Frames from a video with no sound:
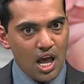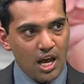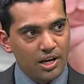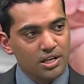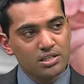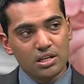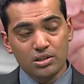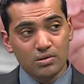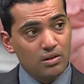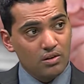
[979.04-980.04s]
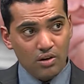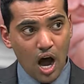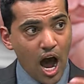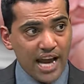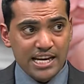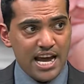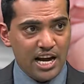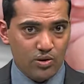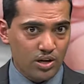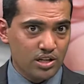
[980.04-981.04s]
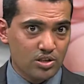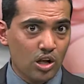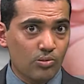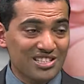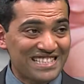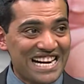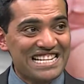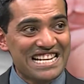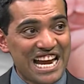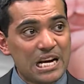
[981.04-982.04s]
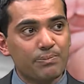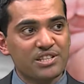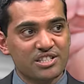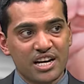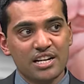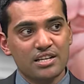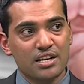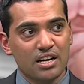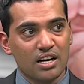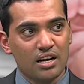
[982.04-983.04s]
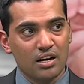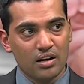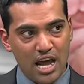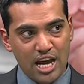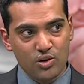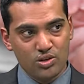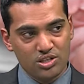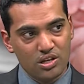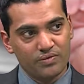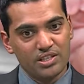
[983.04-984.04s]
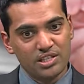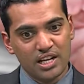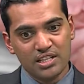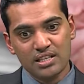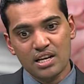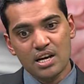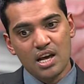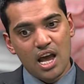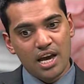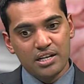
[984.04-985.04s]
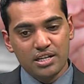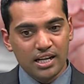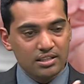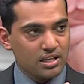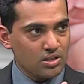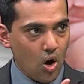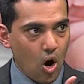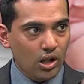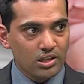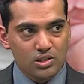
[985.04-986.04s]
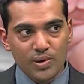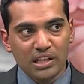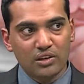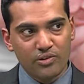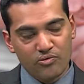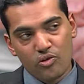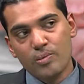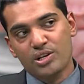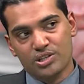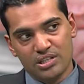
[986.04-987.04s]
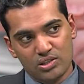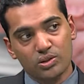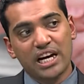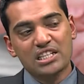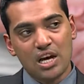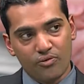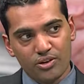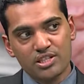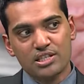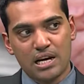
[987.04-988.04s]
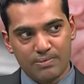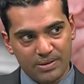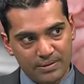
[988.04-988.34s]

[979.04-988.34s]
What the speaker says: It is highly accurate. It's almost 98% accuracy of this test. And it tells us all this wealth of information. So that's our first step.